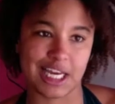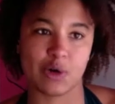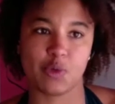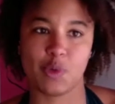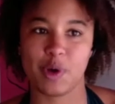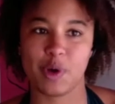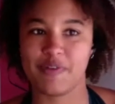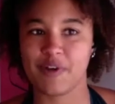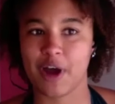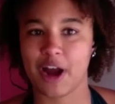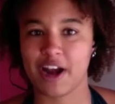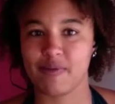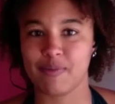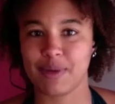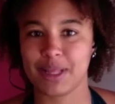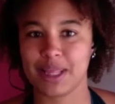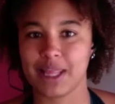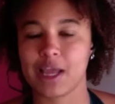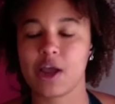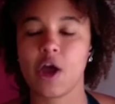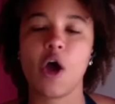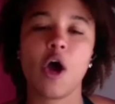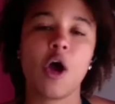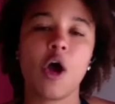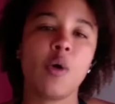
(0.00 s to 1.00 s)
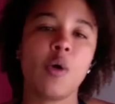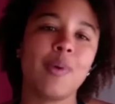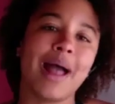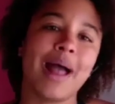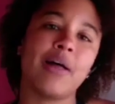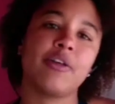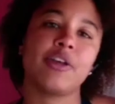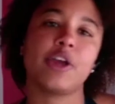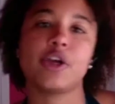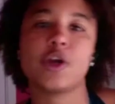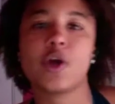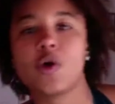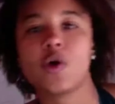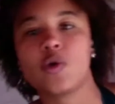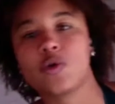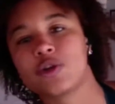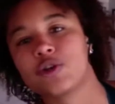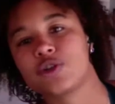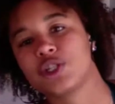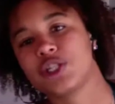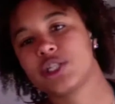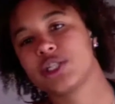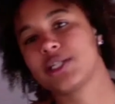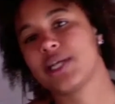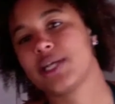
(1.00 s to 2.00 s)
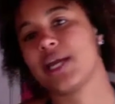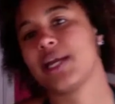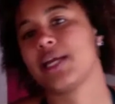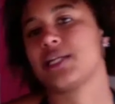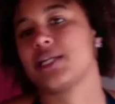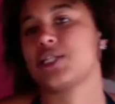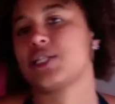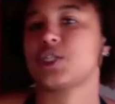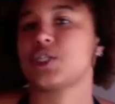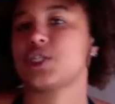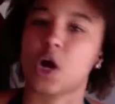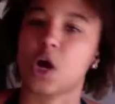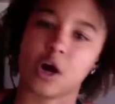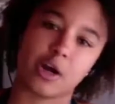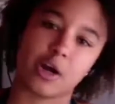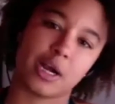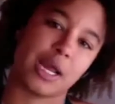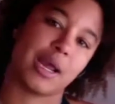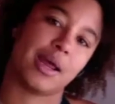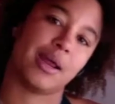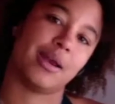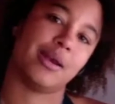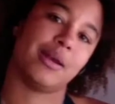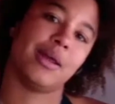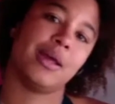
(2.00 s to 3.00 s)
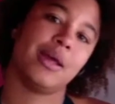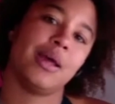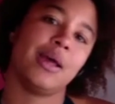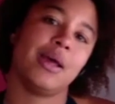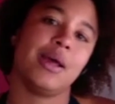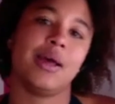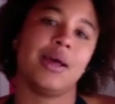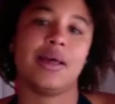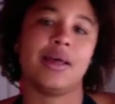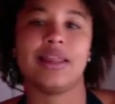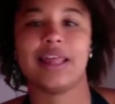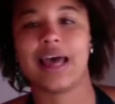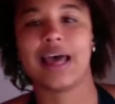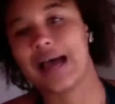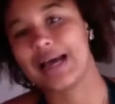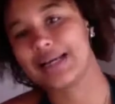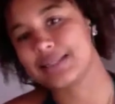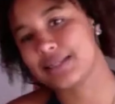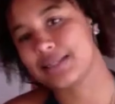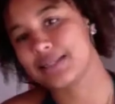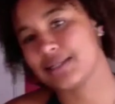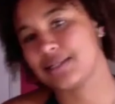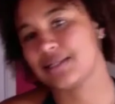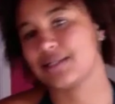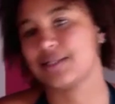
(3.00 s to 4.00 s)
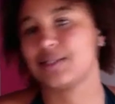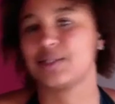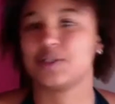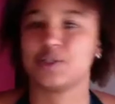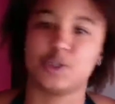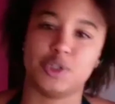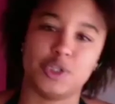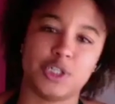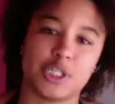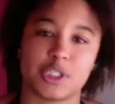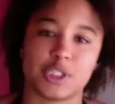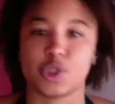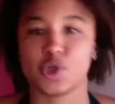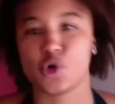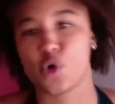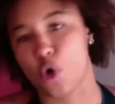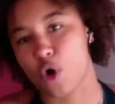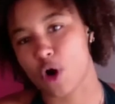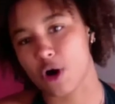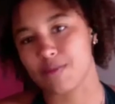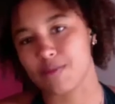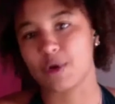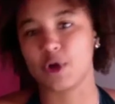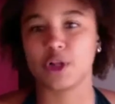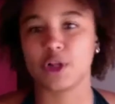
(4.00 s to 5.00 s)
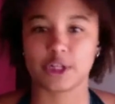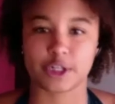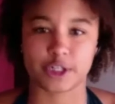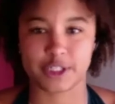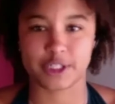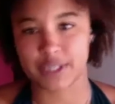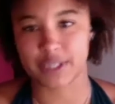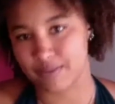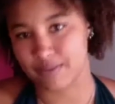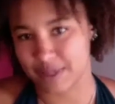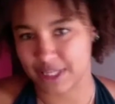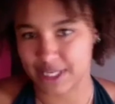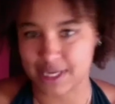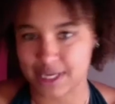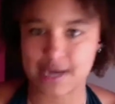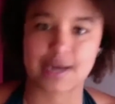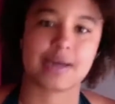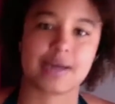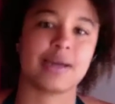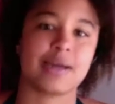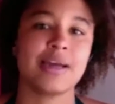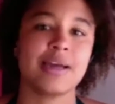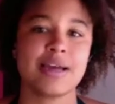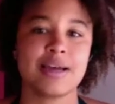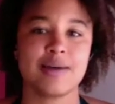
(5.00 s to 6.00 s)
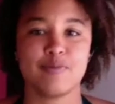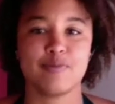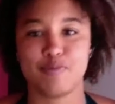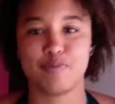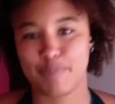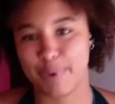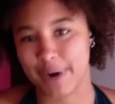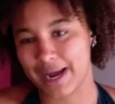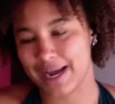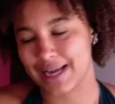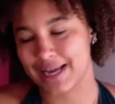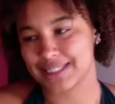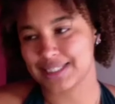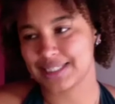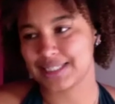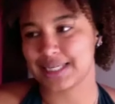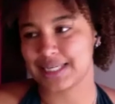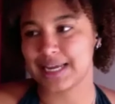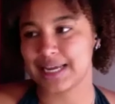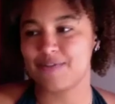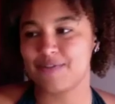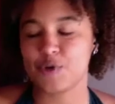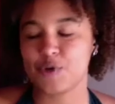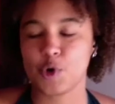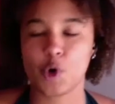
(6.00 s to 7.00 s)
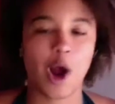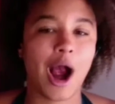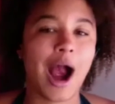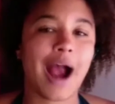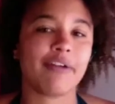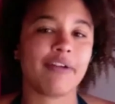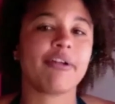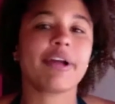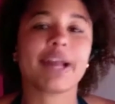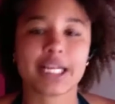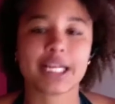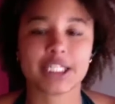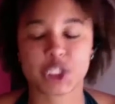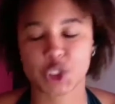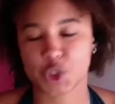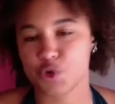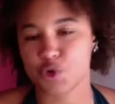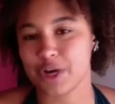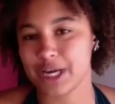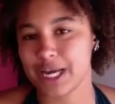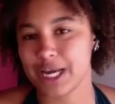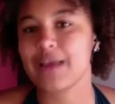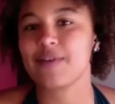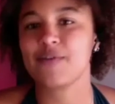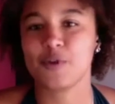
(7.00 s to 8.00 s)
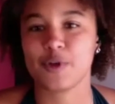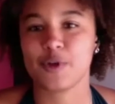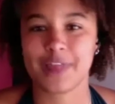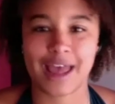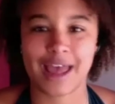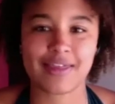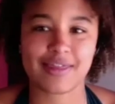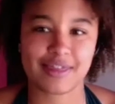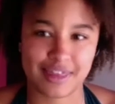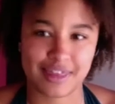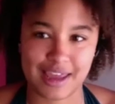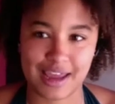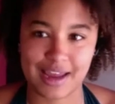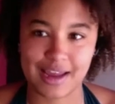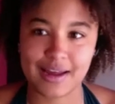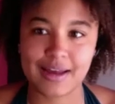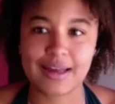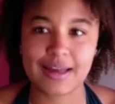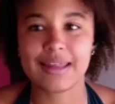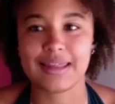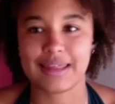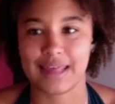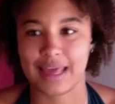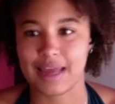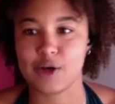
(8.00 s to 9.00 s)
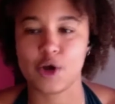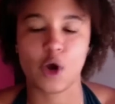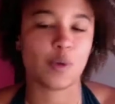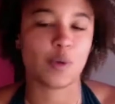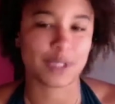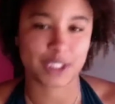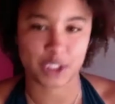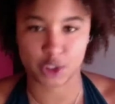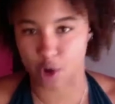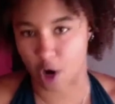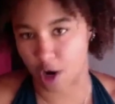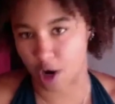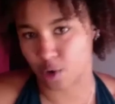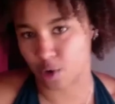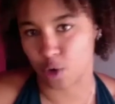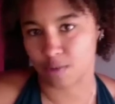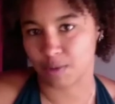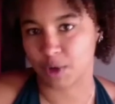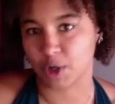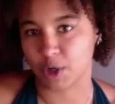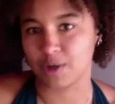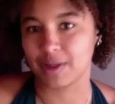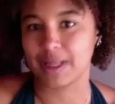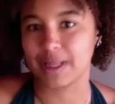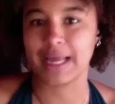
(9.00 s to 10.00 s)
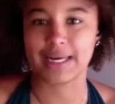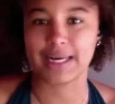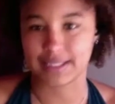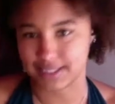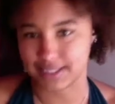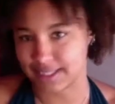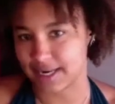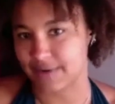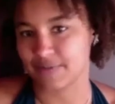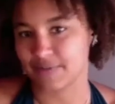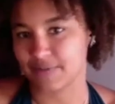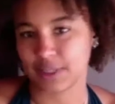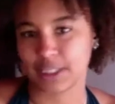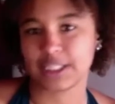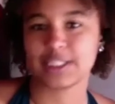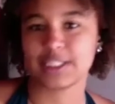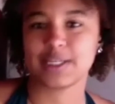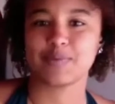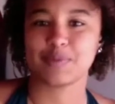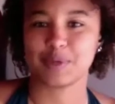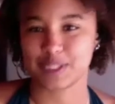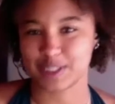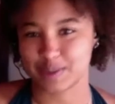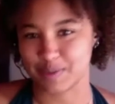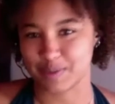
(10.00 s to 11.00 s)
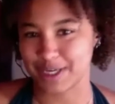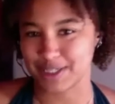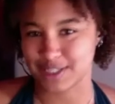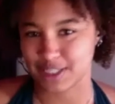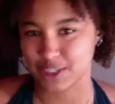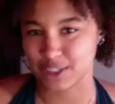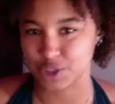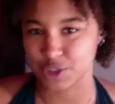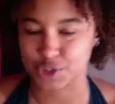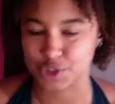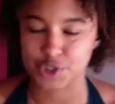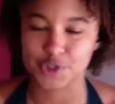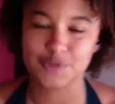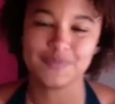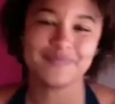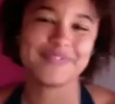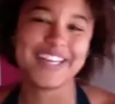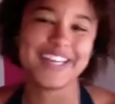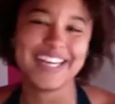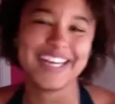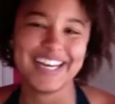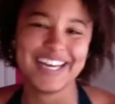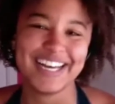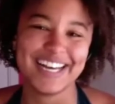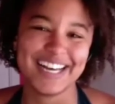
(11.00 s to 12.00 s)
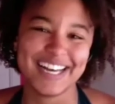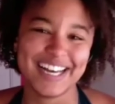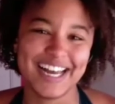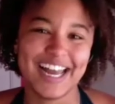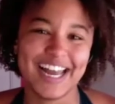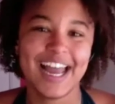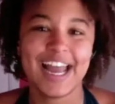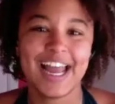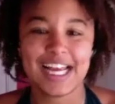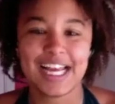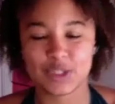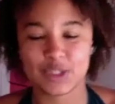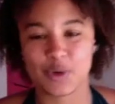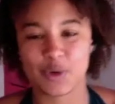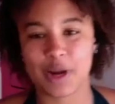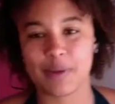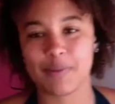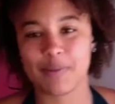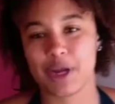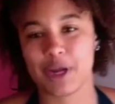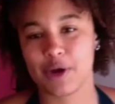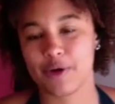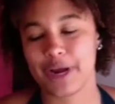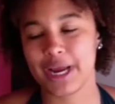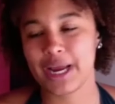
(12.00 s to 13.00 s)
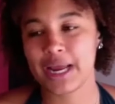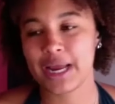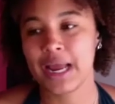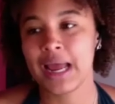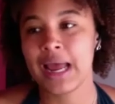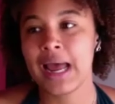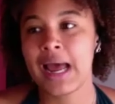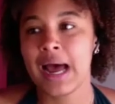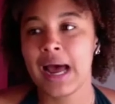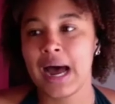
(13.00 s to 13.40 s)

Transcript: And we've kind of been like, oh, well, they're just getting started. That's just normal or something. But if you're hiring and screening for that thing, then no, it's not normal. And it's definitely something to pay attention to. That's what I'm hearing.